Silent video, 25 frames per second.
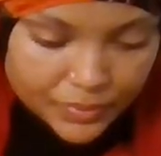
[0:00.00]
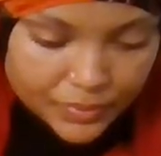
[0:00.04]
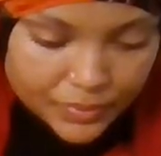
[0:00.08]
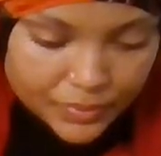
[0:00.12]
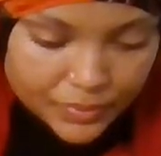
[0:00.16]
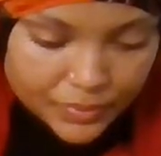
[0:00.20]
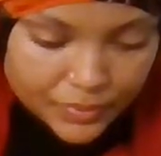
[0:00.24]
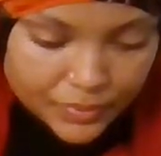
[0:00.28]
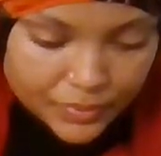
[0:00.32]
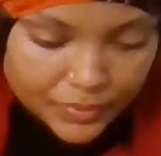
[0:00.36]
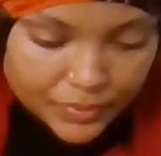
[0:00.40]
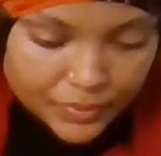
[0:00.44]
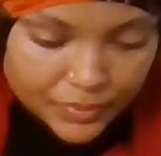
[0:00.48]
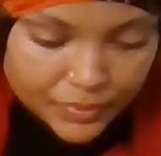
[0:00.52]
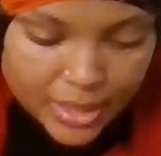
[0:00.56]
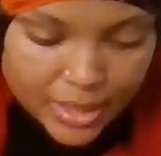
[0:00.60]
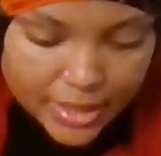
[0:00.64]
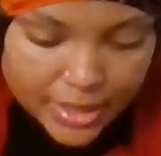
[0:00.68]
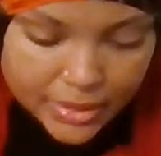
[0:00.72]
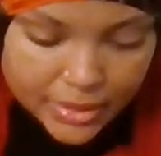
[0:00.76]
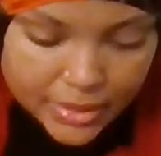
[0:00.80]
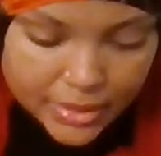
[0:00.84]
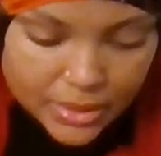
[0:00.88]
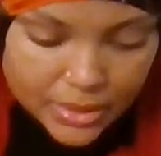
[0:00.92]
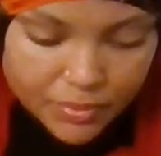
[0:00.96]
So that is
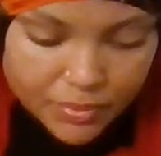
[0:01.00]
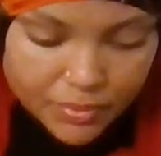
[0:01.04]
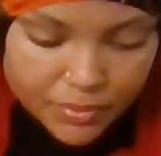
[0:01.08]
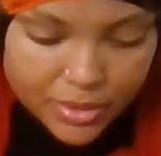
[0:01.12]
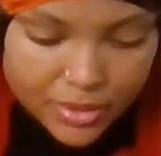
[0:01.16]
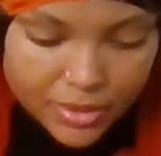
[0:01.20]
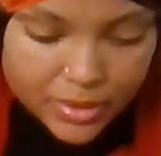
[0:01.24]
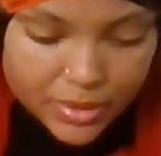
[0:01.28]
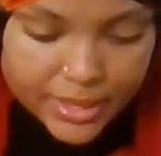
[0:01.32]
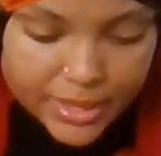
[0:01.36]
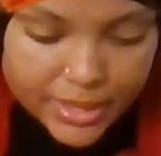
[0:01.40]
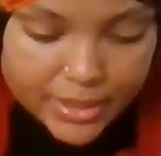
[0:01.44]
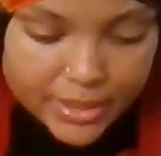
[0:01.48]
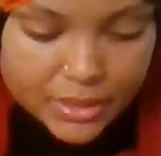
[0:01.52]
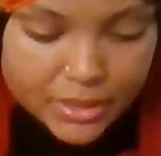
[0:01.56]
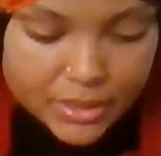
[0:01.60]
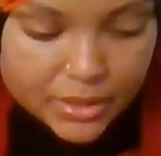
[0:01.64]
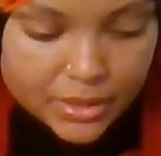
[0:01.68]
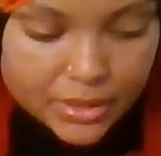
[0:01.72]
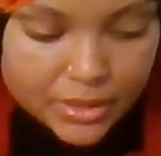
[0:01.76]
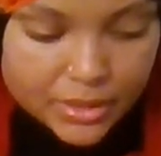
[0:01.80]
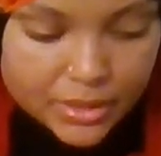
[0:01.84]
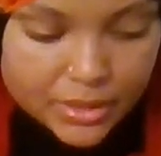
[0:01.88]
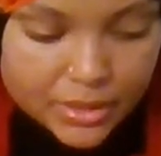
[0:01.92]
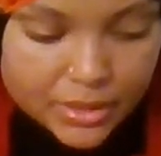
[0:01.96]
a better
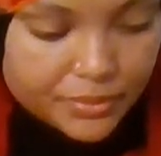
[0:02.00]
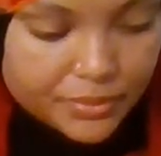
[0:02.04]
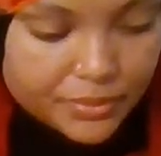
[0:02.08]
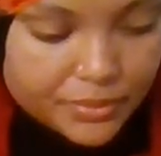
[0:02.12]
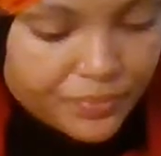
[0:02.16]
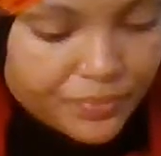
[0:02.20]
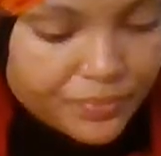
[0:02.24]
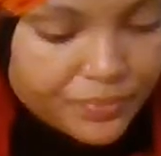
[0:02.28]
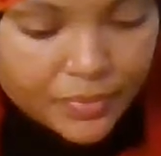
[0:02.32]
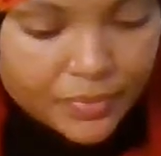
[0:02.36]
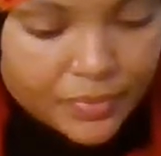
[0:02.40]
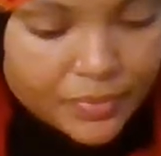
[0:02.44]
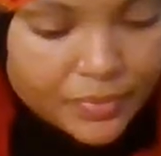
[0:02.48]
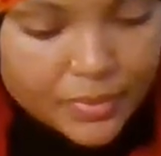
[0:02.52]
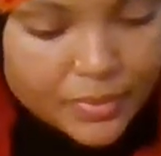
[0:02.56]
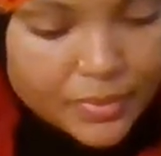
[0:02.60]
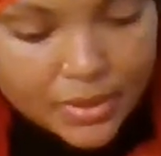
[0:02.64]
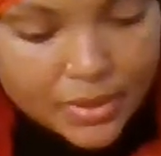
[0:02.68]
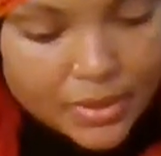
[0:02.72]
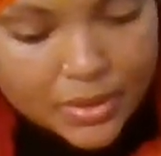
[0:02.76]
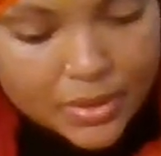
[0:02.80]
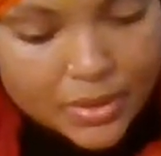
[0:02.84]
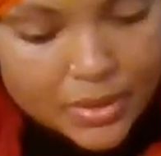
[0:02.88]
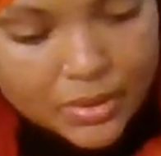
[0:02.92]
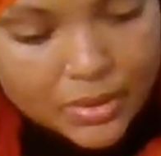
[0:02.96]
idea.
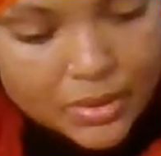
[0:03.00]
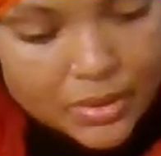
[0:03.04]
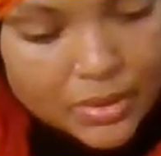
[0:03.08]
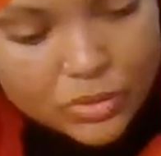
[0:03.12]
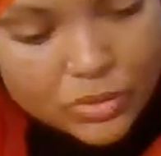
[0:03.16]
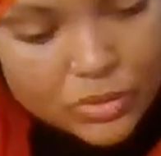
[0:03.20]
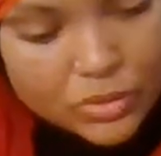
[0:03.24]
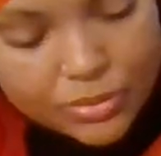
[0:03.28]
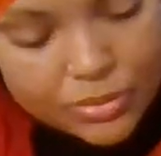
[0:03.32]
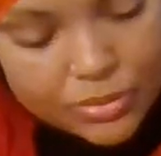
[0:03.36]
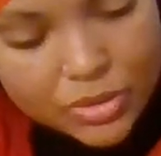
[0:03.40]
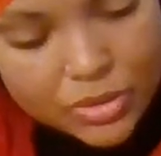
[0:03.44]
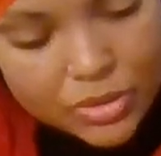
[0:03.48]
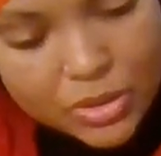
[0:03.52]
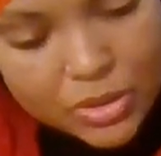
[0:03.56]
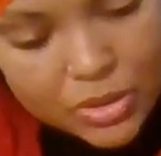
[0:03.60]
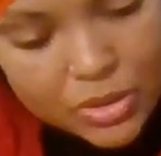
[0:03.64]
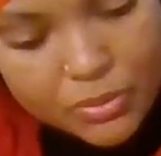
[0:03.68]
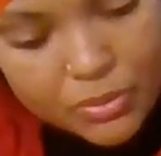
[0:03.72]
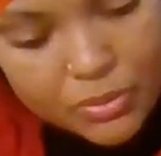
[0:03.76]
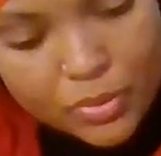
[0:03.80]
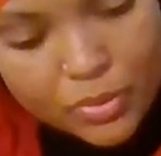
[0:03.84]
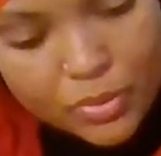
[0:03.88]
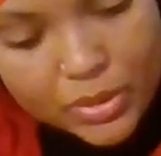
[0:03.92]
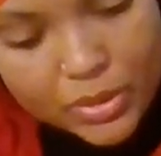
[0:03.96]
So I'm just going to
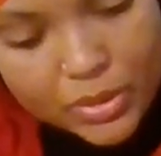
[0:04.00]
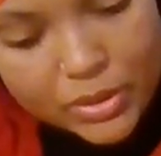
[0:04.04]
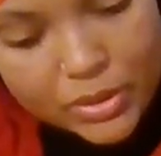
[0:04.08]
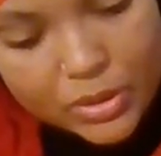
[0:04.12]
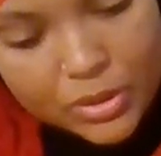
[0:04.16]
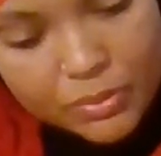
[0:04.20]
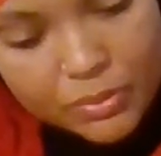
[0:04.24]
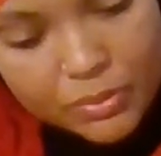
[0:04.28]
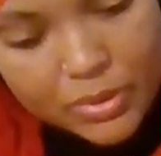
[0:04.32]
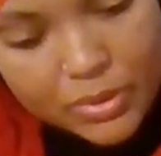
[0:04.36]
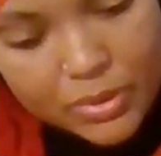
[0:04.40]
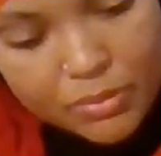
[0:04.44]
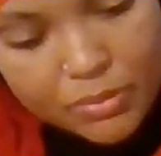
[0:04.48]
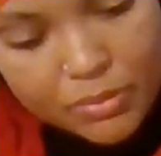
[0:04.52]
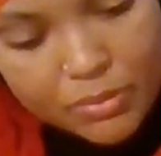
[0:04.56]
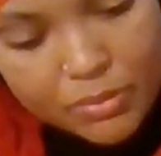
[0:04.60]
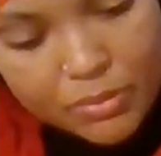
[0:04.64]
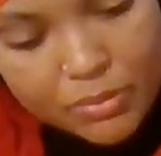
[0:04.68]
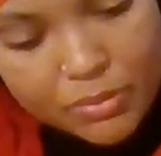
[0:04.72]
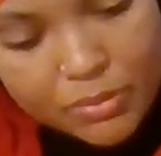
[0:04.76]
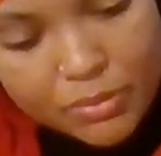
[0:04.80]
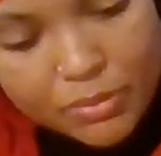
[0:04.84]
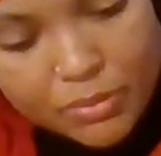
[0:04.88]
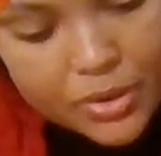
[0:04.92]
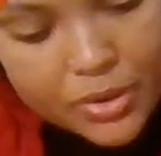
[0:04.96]
pour a little bit more
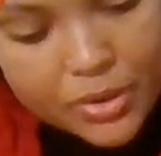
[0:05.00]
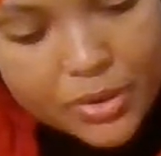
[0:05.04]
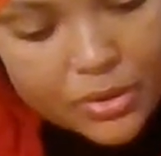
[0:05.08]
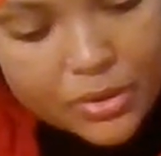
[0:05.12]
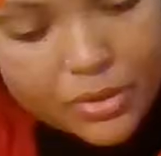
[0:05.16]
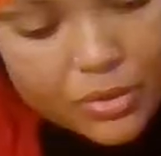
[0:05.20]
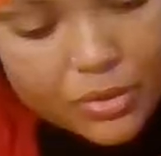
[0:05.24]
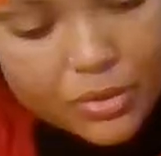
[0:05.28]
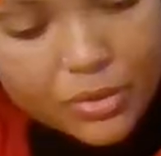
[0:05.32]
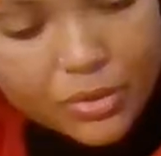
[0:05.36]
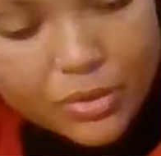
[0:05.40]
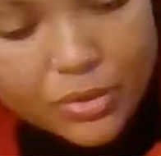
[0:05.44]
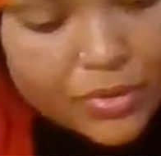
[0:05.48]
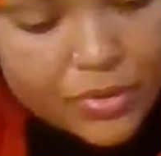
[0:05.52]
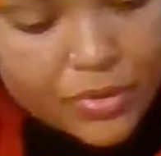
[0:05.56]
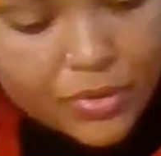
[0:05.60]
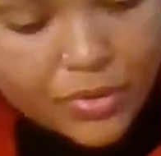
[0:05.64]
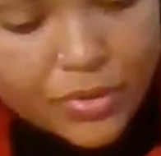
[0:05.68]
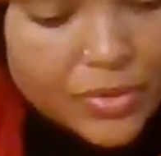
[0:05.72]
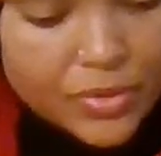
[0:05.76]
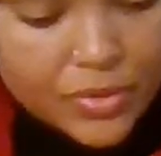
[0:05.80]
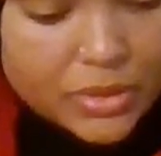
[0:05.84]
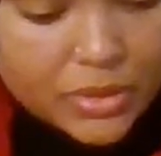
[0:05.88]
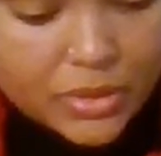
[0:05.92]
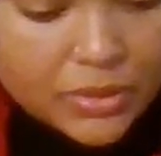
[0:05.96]
water over, and
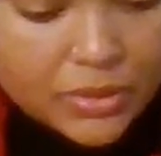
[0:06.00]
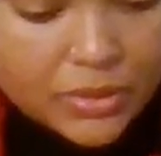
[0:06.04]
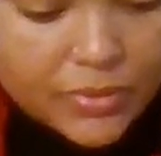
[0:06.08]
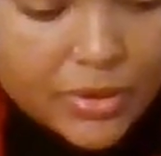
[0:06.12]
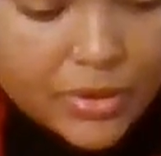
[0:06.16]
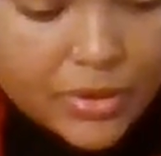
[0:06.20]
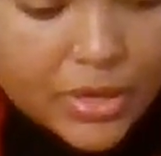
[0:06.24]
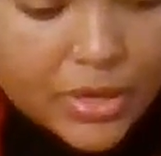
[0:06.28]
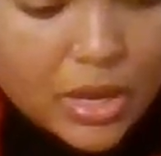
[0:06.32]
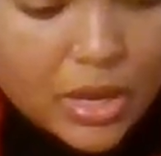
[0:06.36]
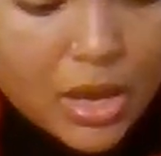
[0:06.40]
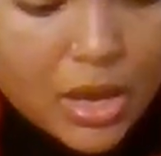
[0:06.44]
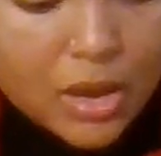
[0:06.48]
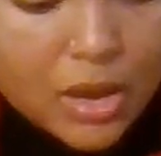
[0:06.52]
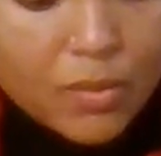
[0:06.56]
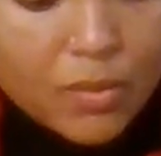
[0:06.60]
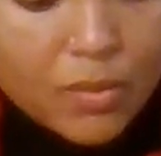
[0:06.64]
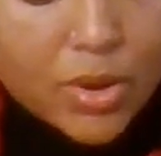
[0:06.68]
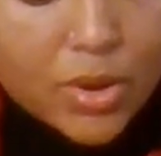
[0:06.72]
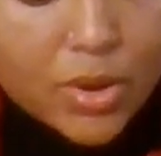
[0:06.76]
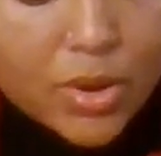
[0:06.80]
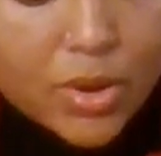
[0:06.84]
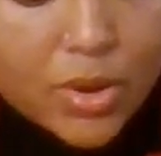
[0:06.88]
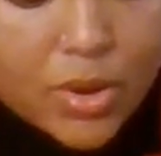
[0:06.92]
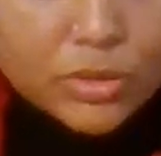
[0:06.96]
this is very hot
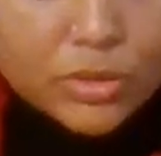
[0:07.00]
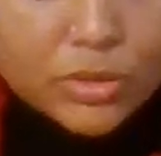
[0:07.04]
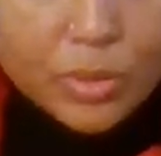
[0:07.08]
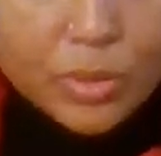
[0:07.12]
water, so I'm